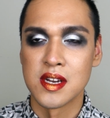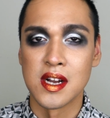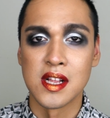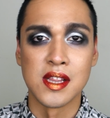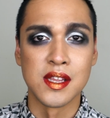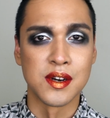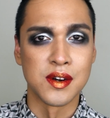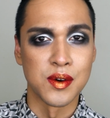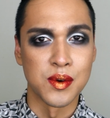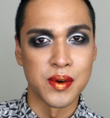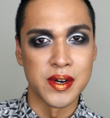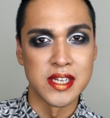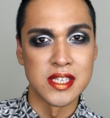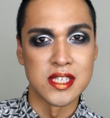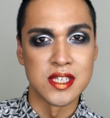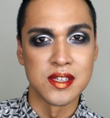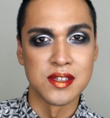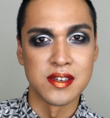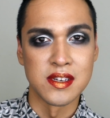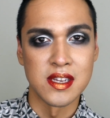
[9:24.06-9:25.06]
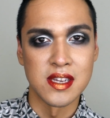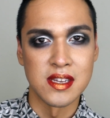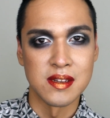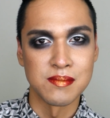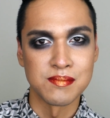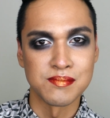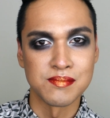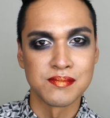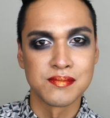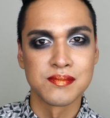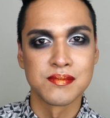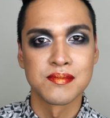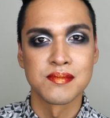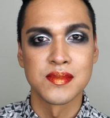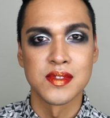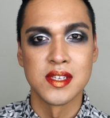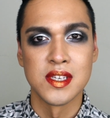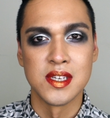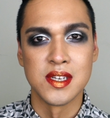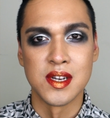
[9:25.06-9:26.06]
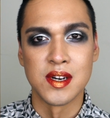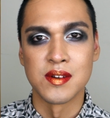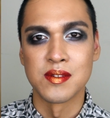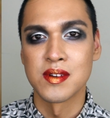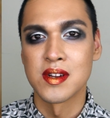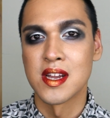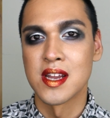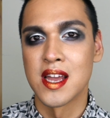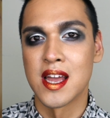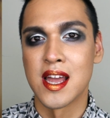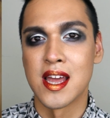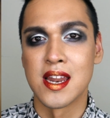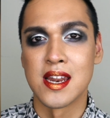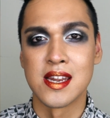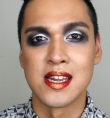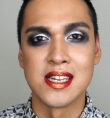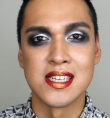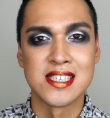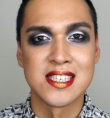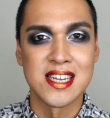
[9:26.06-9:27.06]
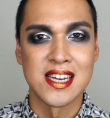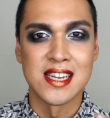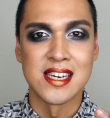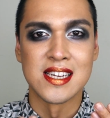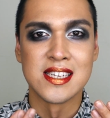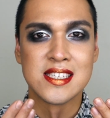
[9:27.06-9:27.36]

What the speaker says: a little crazy looking, you know, and this kind of